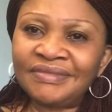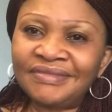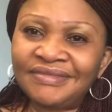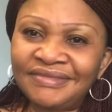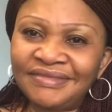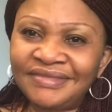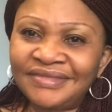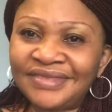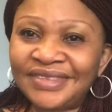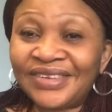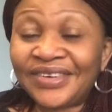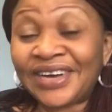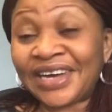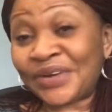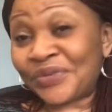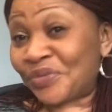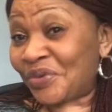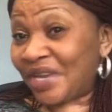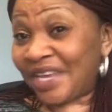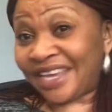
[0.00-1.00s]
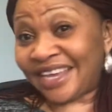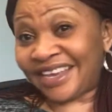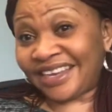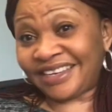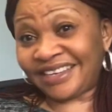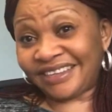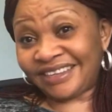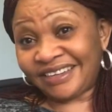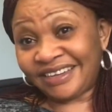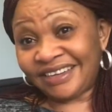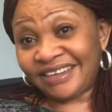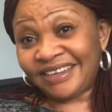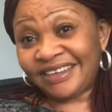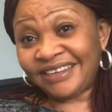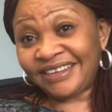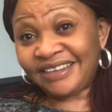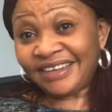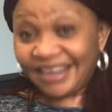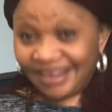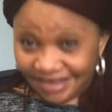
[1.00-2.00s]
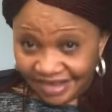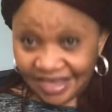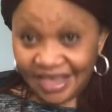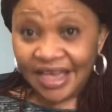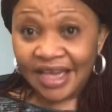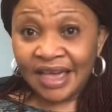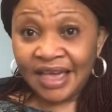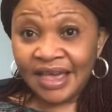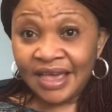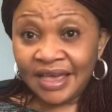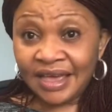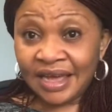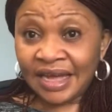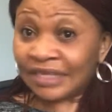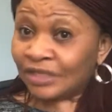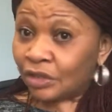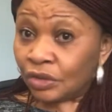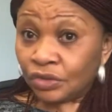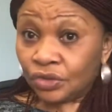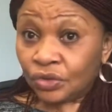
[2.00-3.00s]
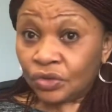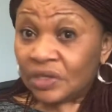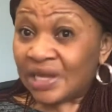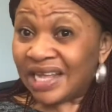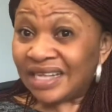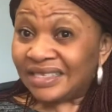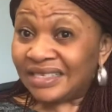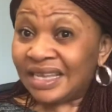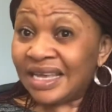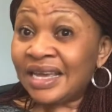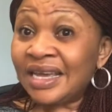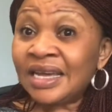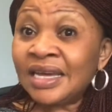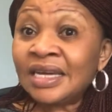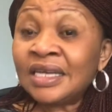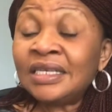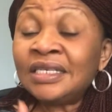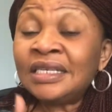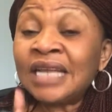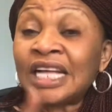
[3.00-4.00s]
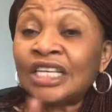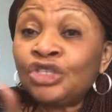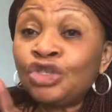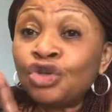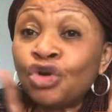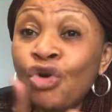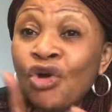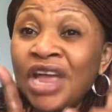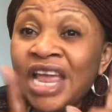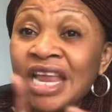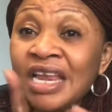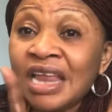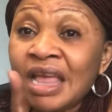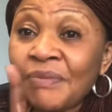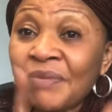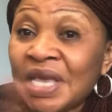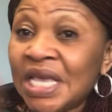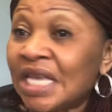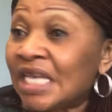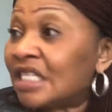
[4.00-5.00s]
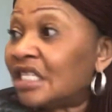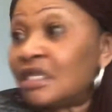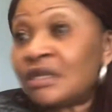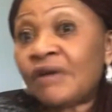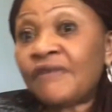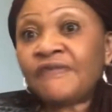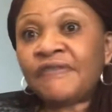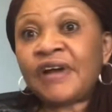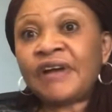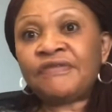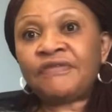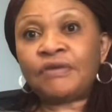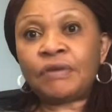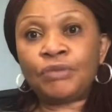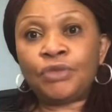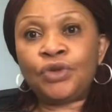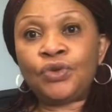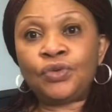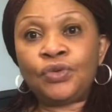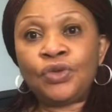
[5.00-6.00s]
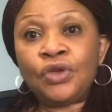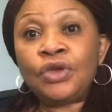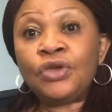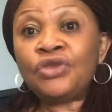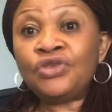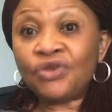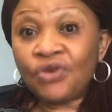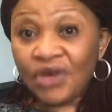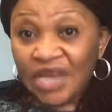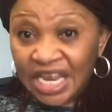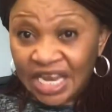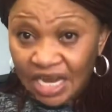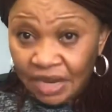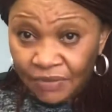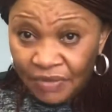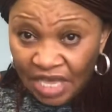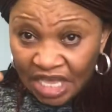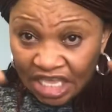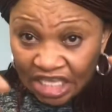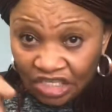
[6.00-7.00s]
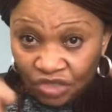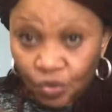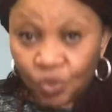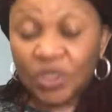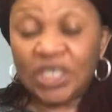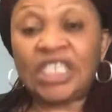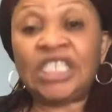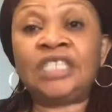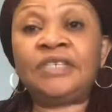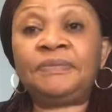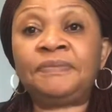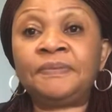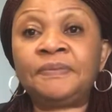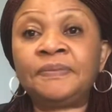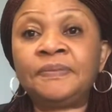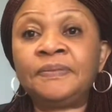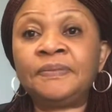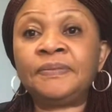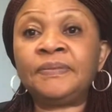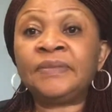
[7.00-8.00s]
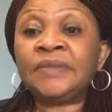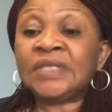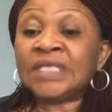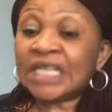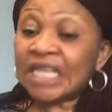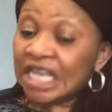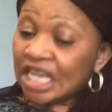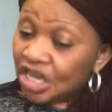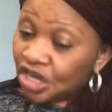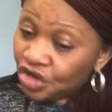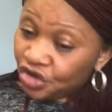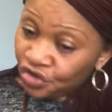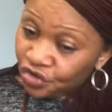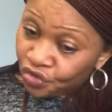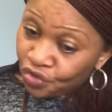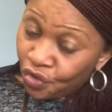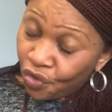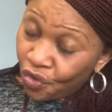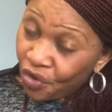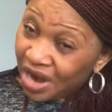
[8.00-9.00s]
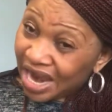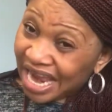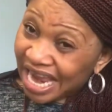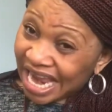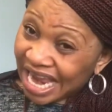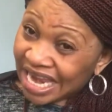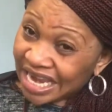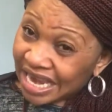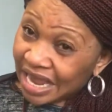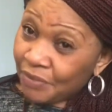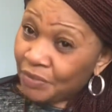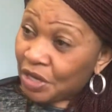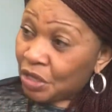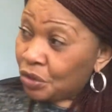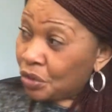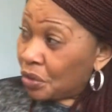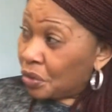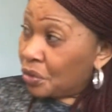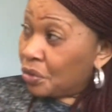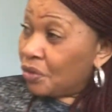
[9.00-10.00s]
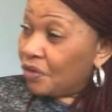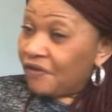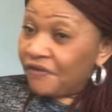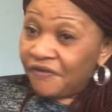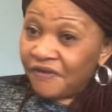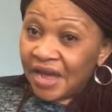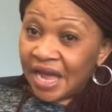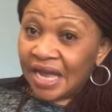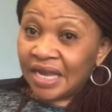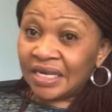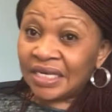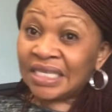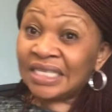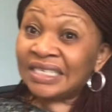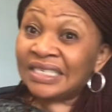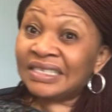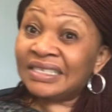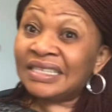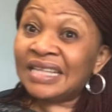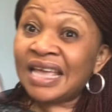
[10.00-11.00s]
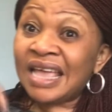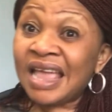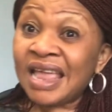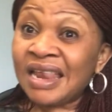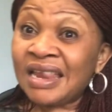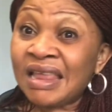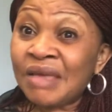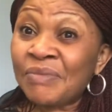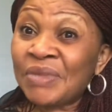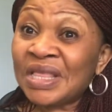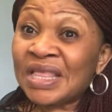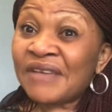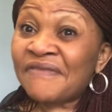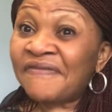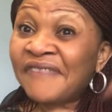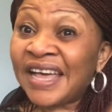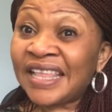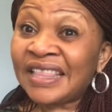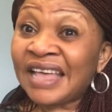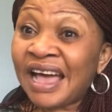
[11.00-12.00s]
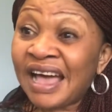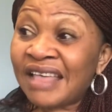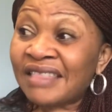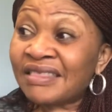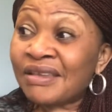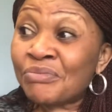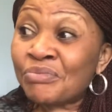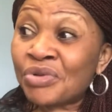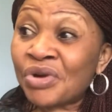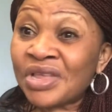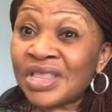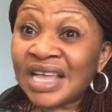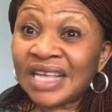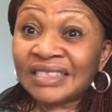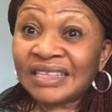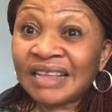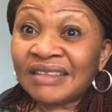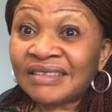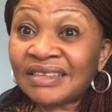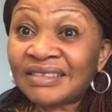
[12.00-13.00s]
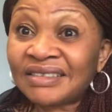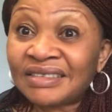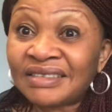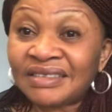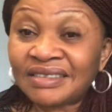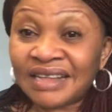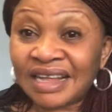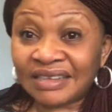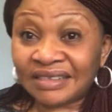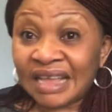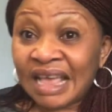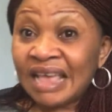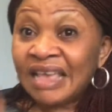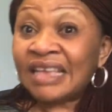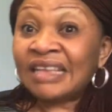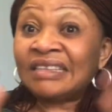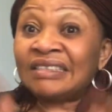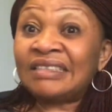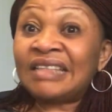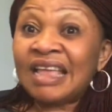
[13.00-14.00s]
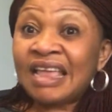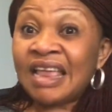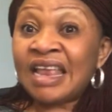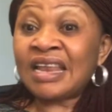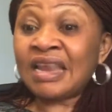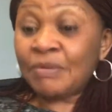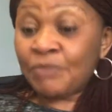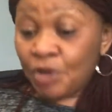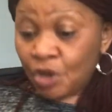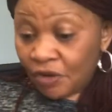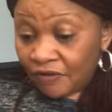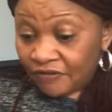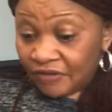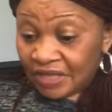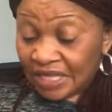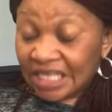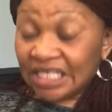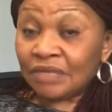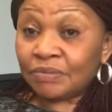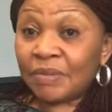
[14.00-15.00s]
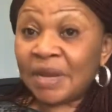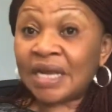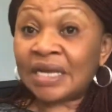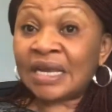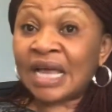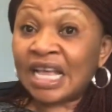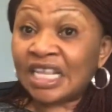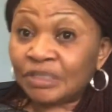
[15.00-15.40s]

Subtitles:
Look at wicked. Yeah, I told you guys that your enemy is not far from you. Your enemy is within. Your enemy, don't look far. This is the enemy, the father and the brothers and the sisters is the enemy of this man that has